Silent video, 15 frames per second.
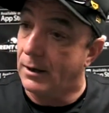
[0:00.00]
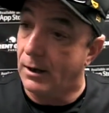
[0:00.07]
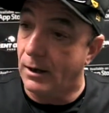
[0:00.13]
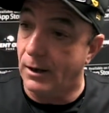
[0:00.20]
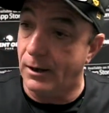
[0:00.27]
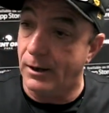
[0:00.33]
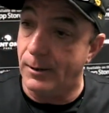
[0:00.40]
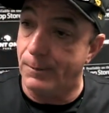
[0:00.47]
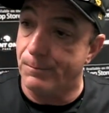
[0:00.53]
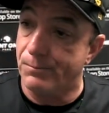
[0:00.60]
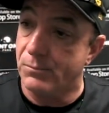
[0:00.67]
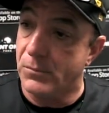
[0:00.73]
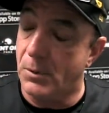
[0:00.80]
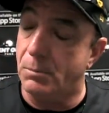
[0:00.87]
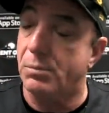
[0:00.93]
Um,
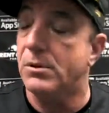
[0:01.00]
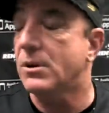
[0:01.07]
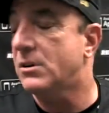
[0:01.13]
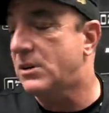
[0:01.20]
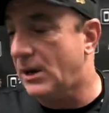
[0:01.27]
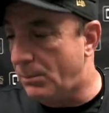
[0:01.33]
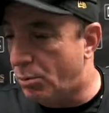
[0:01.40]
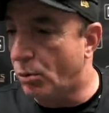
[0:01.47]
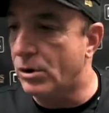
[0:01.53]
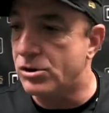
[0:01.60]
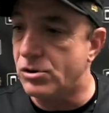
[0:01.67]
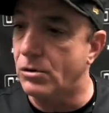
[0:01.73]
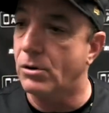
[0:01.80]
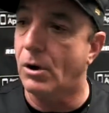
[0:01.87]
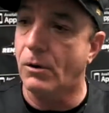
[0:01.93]
the, the deeper
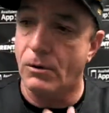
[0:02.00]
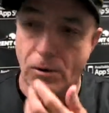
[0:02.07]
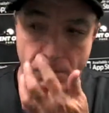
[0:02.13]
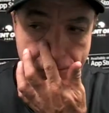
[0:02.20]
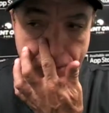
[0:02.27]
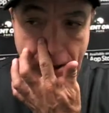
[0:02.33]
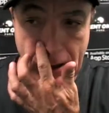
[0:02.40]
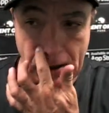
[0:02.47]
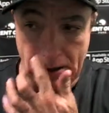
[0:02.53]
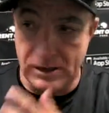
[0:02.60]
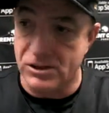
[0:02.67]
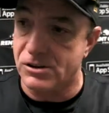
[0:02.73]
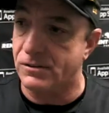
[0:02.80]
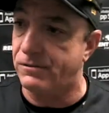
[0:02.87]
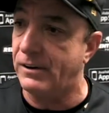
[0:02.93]
issue, though, frankly,
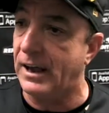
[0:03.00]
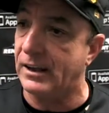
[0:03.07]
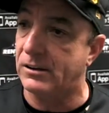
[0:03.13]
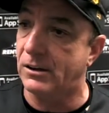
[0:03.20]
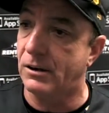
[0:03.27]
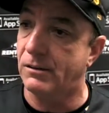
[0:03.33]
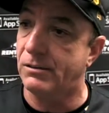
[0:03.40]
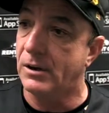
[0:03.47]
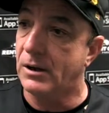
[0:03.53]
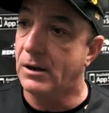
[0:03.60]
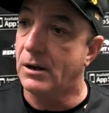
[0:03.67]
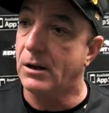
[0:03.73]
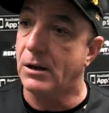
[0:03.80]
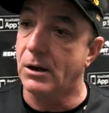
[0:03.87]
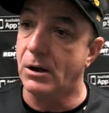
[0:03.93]
is the fact of,
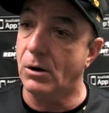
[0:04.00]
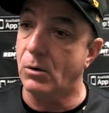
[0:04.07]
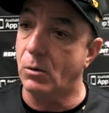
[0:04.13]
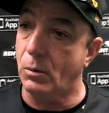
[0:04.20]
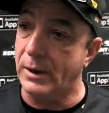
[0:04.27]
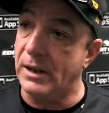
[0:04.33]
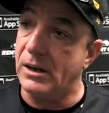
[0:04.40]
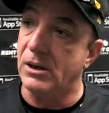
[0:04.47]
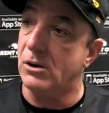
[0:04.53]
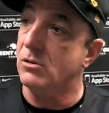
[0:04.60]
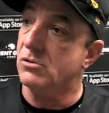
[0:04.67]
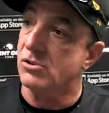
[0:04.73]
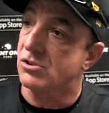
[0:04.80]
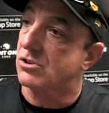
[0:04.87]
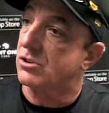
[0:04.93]
you know, we had to
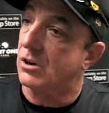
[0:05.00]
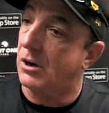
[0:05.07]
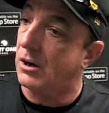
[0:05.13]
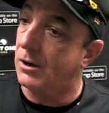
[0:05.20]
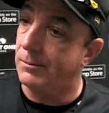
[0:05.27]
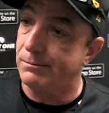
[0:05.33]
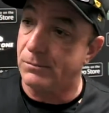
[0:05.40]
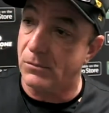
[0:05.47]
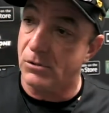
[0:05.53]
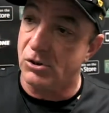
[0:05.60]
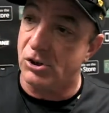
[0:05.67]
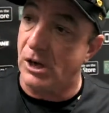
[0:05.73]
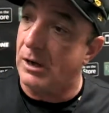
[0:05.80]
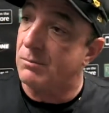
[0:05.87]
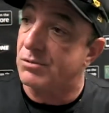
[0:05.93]
use um,
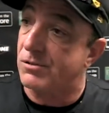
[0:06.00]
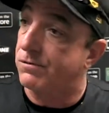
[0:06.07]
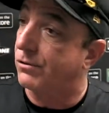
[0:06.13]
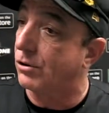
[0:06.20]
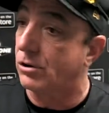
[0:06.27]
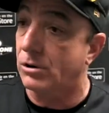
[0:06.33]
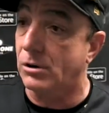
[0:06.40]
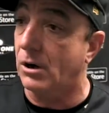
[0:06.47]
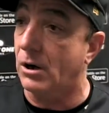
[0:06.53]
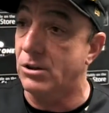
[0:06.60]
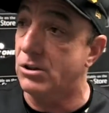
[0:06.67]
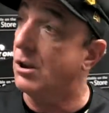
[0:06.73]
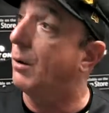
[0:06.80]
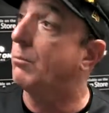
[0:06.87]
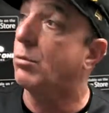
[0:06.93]
James for a
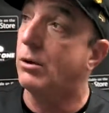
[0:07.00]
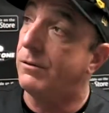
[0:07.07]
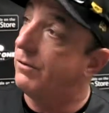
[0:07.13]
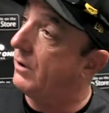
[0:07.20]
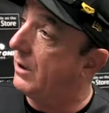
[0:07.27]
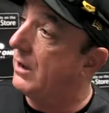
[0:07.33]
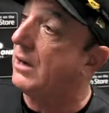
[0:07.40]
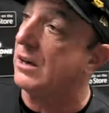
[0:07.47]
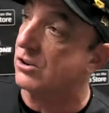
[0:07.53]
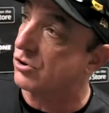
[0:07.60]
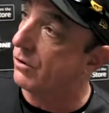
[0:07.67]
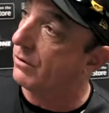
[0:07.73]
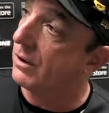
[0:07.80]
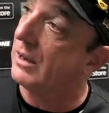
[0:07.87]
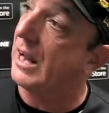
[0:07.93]
number of innings
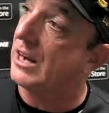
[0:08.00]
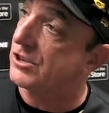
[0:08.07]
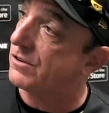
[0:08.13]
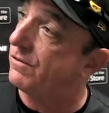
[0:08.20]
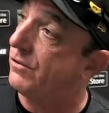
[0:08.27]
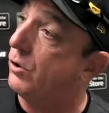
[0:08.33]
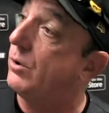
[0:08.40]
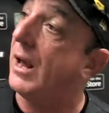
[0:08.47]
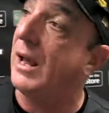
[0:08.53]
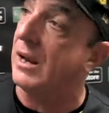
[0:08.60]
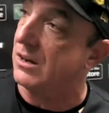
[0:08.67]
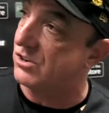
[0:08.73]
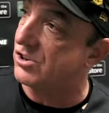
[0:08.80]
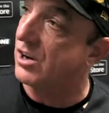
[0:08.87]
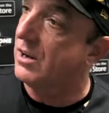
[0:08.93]
over the last few
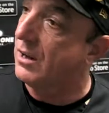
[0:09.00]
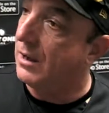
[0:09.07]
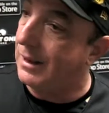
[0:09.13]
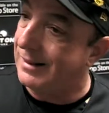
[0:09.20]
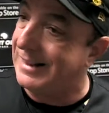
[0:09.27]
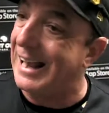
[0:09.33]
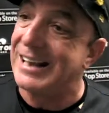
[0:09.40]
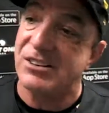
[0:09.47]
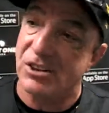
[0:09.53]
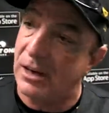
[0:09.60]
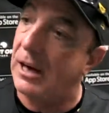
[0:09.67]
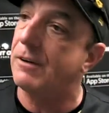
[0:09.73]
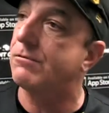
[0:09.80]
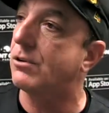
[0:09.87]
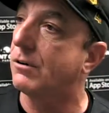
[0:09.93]
days. That's an
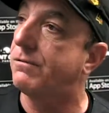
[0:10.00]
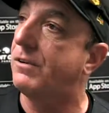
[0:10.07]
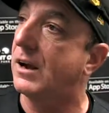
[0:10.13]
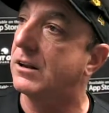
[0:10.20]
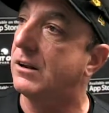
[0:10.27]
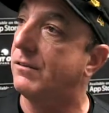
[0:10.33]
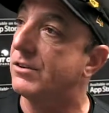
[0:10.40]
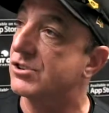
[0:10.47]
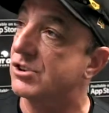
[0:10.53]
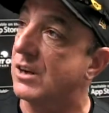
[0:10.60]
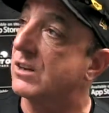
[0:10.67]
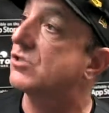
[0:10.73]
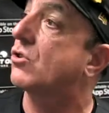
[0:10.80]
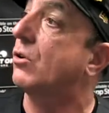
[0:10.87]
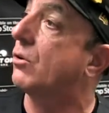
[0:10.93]
after effect of us
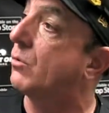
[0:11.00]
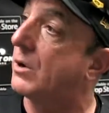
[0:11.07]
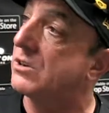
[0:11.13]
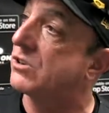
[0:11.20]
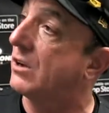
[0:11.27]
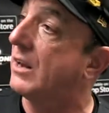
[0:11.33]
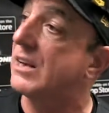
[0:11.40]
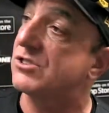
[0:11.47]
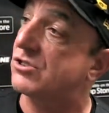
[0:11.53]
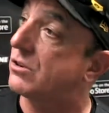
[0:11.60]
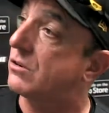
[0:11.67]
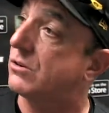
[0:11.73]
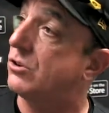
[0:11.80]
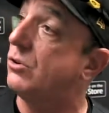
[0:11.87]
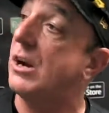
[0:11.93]
not scoring runs in the last
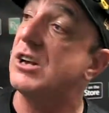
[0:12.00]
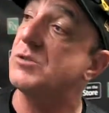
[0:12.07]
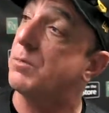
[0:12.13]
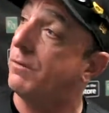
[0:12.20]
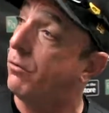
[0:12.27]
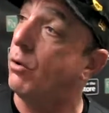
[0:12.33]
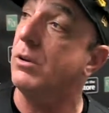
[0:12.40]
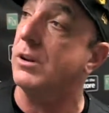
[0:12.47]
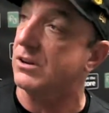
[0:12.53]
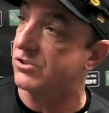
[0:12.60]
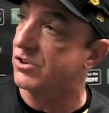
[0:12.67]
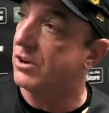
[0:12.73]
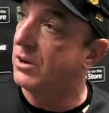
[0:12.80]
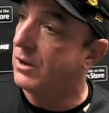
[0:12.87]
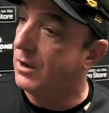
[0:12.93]
two days before this.
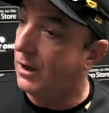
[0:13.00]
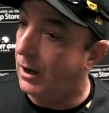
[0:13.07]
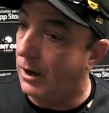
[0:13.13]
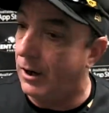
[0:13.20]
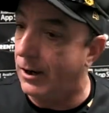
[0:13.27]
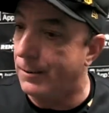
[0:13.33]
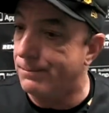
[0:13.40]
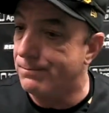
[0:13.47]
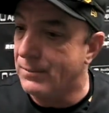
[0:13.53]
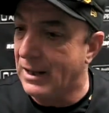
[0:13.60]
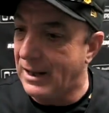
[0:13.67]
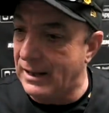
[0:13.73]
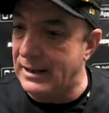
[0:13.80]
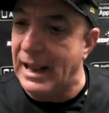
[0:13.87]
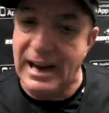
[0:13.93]
Um,
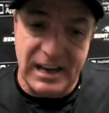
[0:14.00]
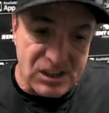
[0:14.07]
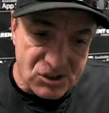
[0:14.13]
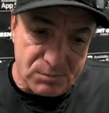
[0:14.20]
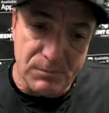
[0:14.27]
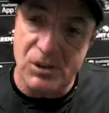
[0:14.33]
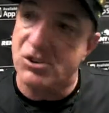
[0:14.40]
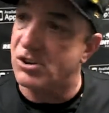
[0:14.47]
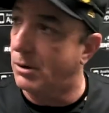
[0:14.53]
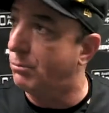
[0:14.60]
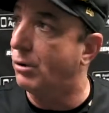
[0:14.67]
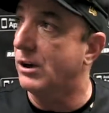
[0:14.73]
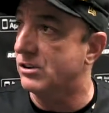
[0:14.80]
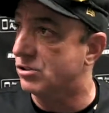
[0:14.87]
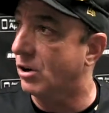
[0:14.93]
and that gets missed
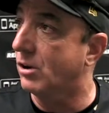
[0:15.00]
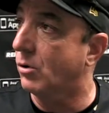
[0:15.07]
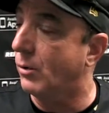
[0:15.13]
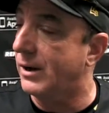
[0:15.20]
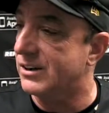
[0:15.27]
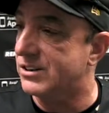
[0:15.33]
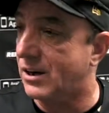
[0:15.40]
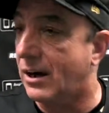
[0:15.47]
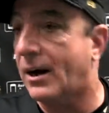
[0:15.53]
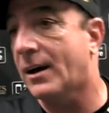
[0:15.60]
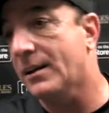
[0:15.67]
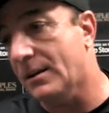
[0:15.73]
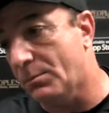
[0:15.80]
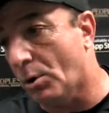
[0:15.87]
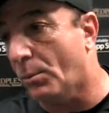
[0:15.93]
someplace on the way. So ah,
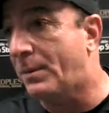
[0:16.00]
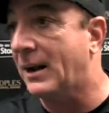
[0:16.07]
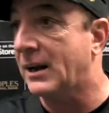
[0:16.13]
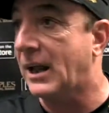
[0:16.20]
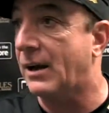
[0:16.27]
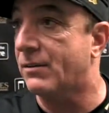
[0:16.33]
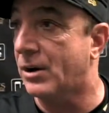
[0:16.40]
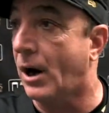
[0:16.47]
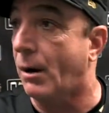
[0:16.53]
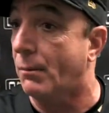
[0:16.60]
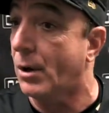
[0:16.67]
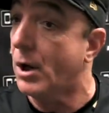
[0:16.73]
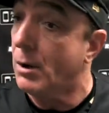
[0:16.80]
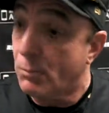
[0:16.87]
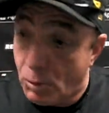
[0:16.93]
the bullpen gave it up.
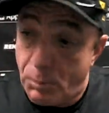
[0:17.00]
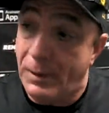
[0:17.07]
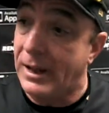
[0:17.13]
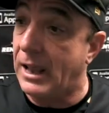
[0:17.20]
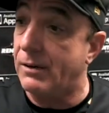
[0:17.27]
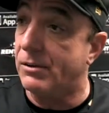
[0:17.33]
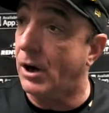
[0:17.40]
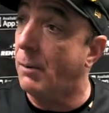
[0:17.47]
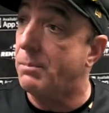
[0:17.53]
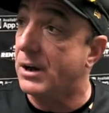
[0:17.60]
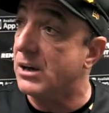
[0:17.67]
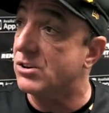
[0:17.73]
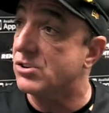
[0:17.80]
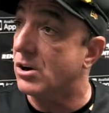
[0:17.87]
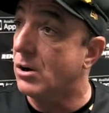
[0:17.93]
Bullpen gave it up
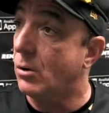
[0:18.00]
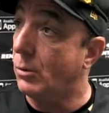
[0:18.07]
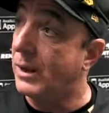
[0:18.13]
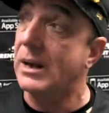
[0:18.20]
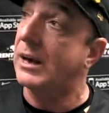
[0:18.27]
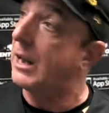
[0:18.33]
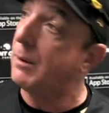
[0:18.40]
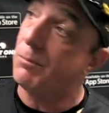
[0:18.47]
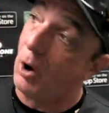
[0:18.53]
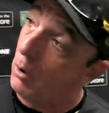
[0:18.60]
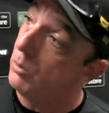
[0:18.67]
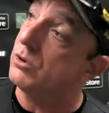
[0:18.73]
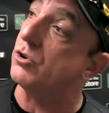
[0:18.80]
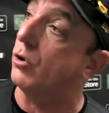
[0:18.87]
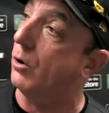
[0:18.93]
because we got to keep
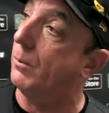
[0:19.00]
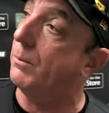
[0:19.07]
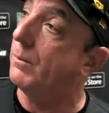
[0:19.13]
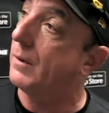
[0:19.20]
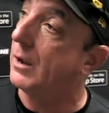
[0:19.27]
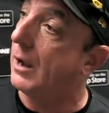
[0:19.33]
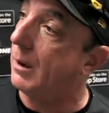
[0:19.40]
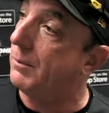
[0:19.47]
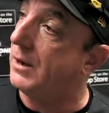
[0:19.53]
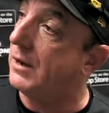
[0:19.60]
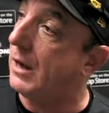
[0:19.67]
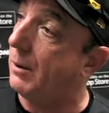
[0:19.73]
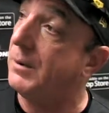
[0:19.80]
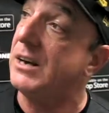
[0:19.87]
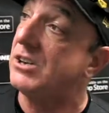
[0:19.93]
going to them. I mean,
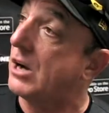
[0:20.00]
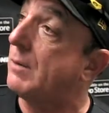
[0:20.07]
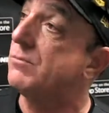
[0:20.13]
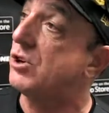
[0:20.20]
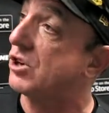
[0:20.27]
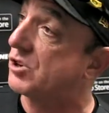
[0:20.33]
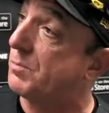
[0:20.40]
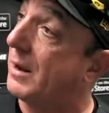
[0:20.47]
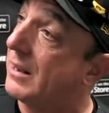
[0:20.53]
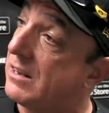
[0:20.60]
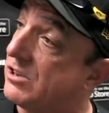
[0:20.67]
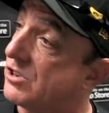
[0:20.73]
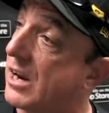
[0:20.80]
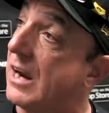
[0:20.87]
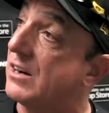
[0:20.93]
how many times do you expect
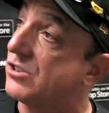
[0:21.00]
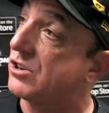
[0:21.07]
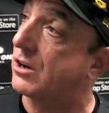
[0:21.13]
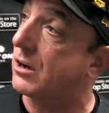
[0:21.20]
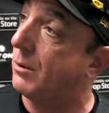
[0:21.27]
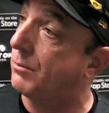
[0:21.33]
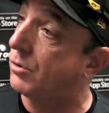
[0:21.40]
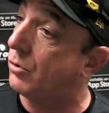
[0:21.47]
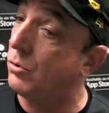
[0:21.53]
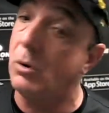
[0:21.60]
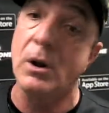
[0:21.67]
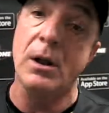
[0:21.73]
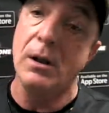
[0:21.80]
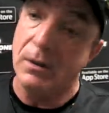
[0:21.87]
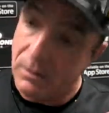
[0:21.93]
these guys to come through
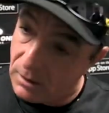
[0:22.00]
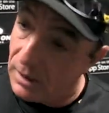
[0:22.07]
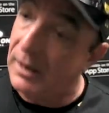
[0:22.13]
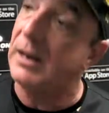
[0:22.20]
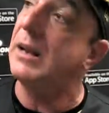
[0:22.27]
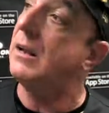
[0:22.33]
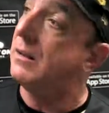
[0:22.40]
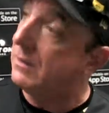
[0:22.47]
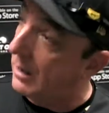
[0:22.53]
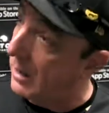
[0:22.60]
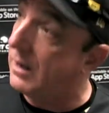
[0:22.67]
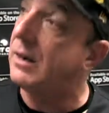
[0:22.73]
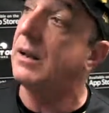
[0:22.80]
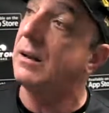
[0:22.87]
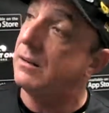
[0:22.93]
night in,
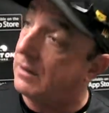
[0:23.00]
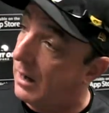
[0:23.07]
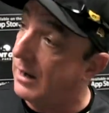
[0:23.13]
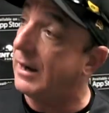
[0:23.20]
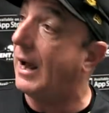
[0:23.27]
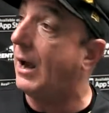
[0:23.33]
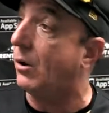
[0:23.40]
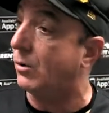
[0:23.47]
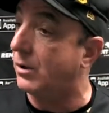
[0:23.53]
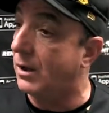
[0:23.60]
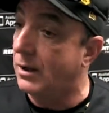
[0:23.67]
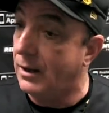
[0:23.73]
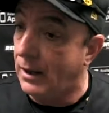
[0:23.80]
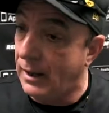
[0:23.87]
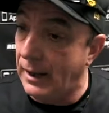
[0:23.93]
night in, night out?
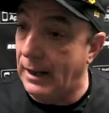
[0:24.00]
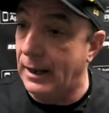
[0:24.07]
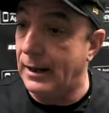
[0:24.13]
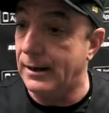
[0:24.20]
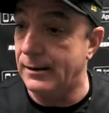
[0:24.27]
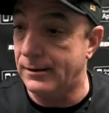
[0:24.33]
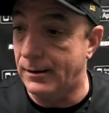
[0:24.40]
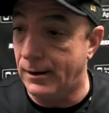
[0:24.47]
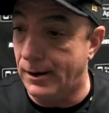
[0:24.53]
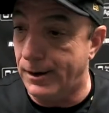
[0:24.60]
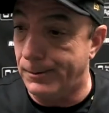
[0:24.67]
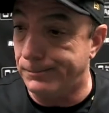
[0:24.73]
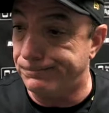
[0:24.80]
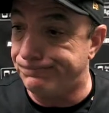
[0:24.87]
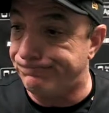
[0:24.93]
And
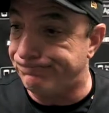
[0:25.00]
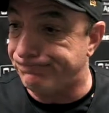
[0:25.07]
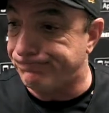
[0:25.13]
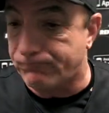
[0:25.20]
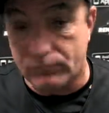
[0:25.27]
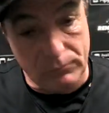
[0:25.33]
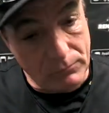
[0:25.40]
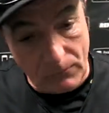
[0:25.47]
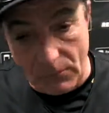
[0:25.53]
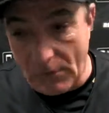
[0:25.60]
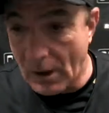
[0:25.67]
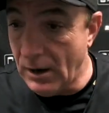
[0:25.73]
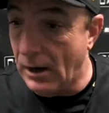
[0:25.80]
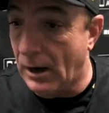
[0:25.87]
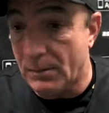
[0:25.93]
um,
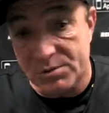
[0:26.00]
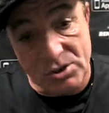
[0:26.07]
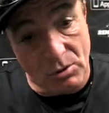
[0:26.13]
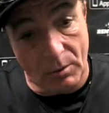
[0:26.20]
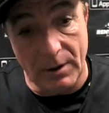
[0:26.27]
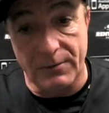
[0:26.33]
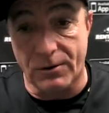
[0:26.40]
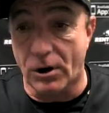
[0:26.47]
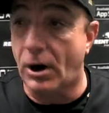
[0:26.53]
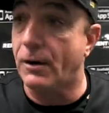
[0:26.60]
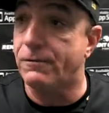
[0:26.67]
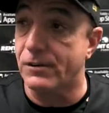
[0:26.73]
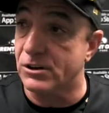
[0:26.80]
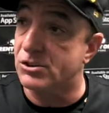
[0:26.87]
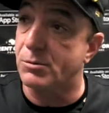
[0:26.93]
yeah, I'm still waiting for
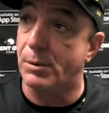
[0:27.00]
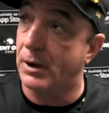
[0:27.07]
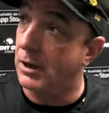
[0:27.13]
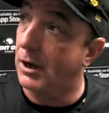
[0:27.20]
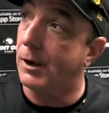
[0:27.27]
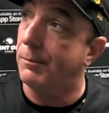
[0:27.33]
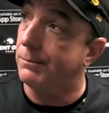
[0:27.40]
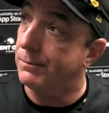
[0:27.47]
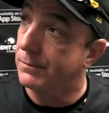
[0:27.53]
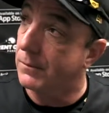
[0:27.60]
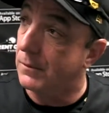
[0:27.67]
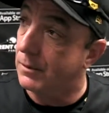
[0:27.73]
offense to pick it up.